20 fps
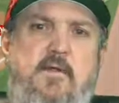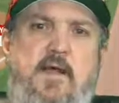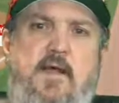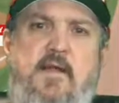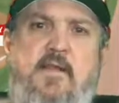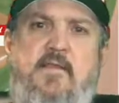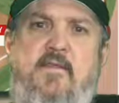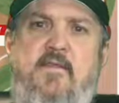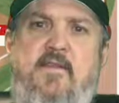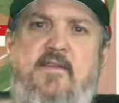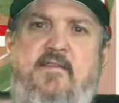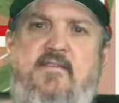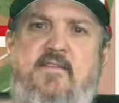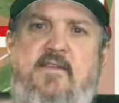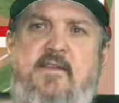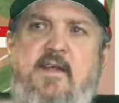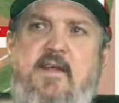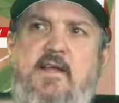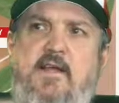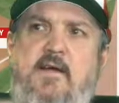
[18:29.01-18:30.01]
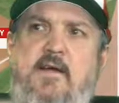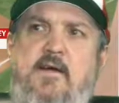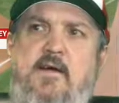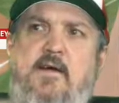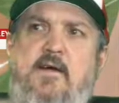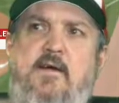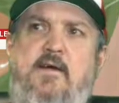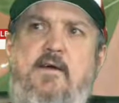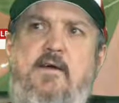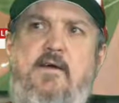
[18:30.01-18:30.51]
ethnicity
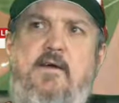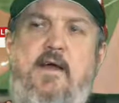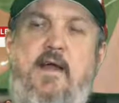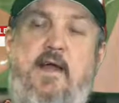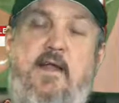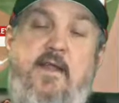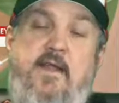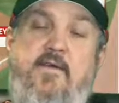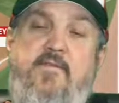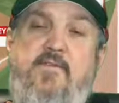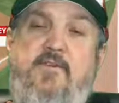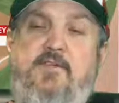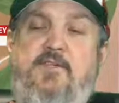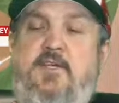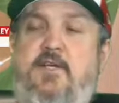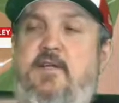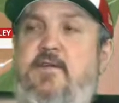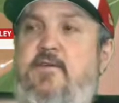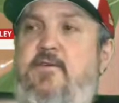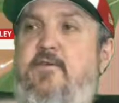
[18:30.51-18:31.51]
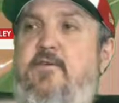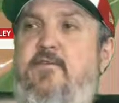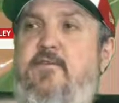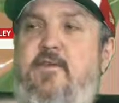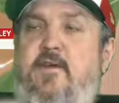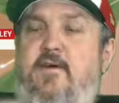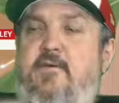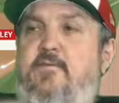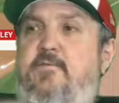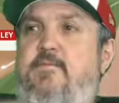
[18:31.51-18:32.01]
and even gender,
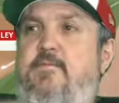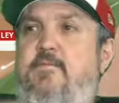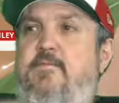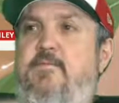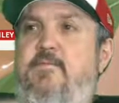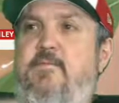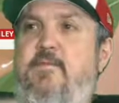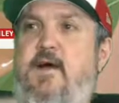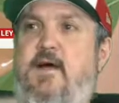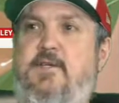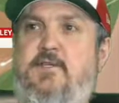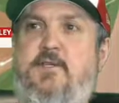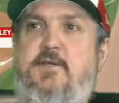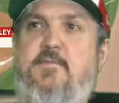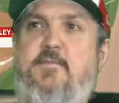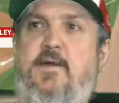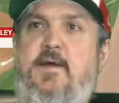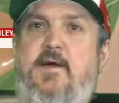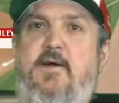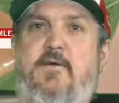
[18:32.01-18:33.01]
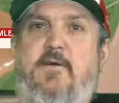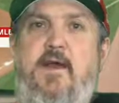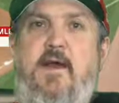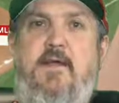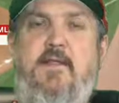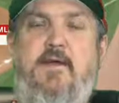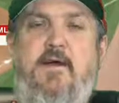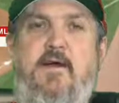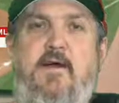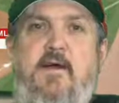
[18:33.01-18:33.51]
so I should be
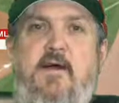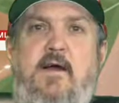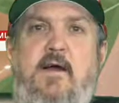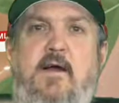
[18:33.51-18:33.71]
okay there.